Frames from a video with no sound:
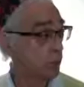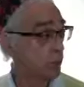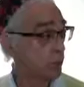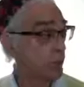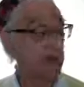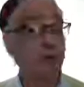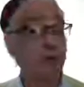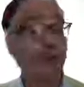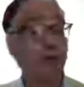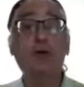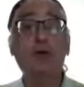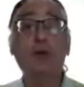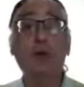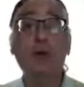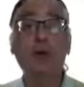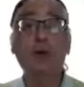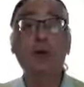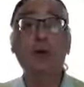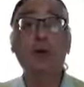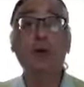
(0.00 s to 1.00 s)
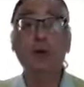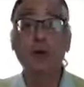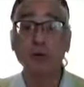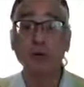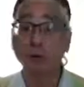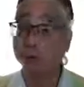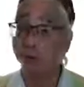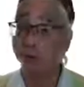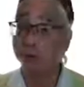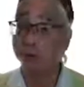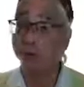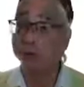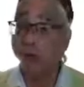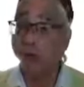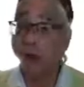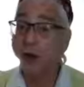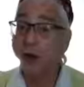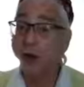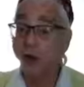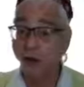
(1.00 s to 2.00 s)
determine to a very
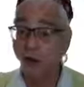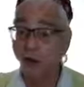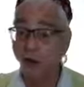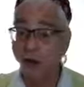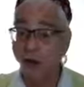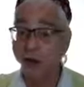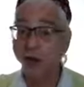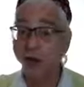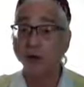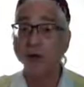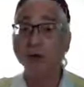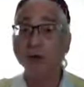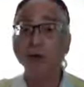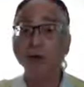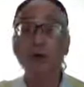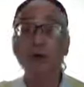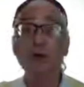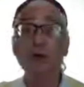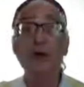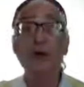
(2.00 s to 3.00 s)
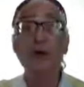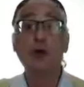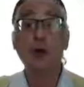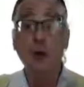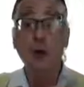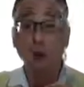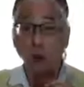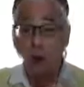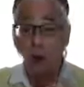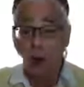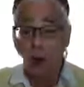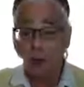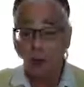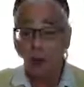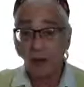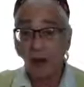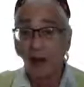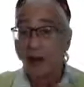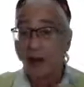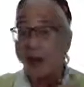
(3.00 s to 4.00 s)
large extent the
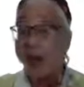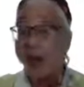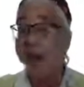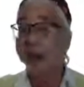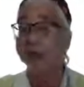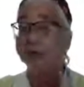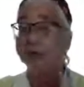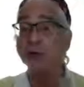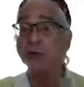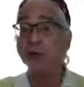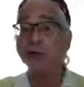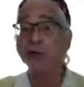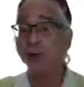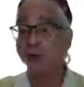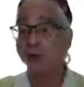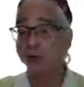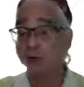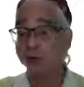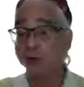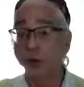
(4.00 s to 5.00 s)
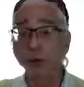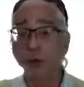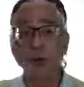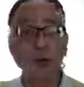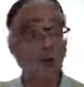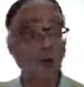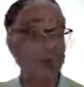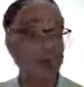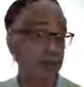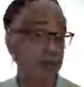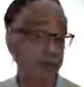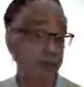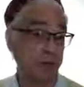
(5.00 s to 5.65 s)
quality and duration of our life.